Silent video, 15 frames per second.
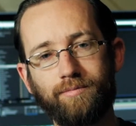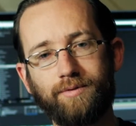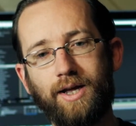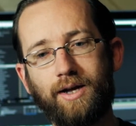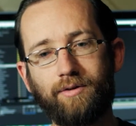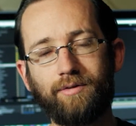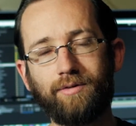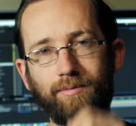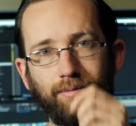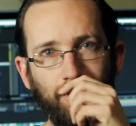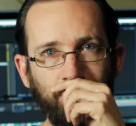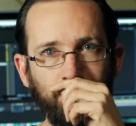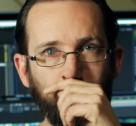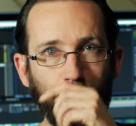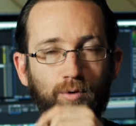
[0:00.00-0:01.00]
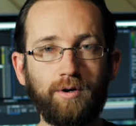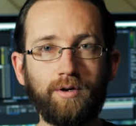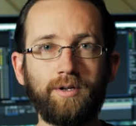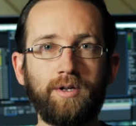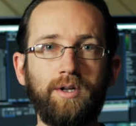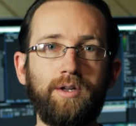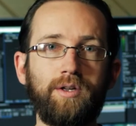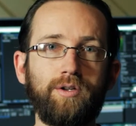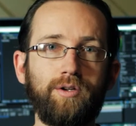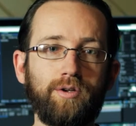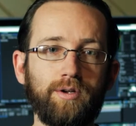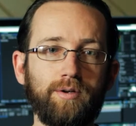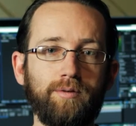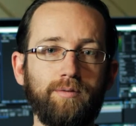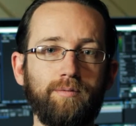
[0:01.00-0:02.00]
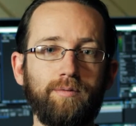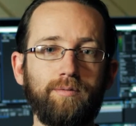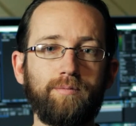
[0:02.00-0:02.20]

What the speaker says: down on the board, you can